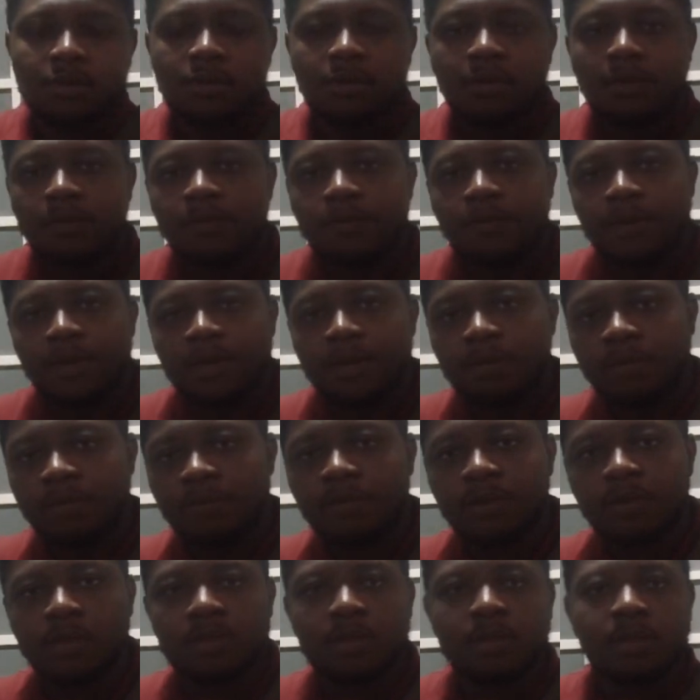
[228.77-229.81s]
frame of the
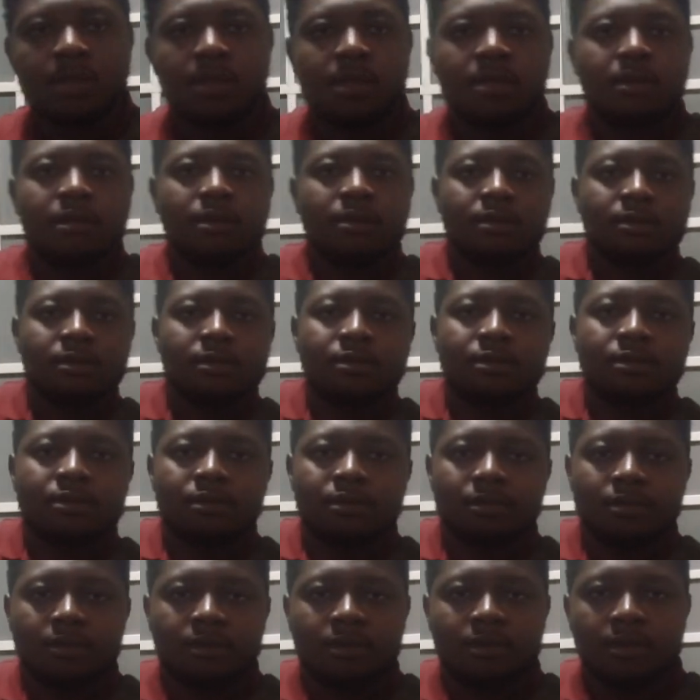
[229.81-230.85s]
guitar.
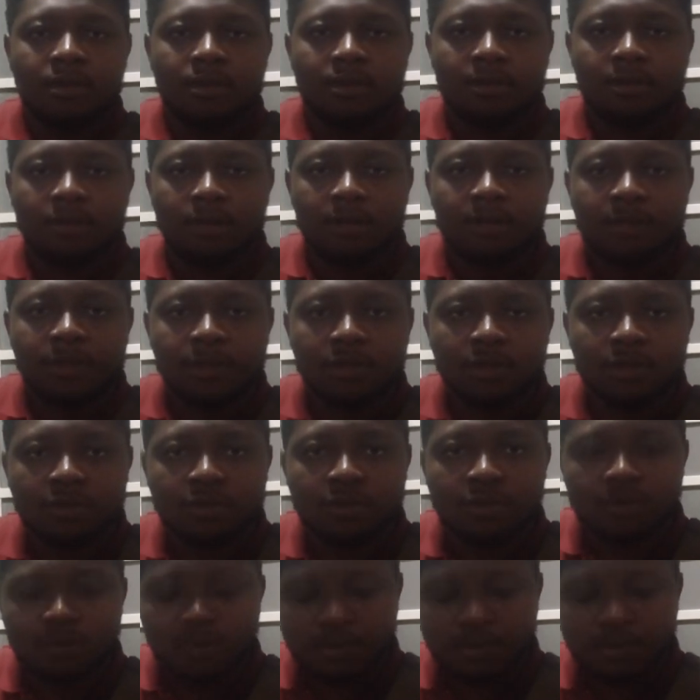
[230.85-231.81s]
Okay, let me just know.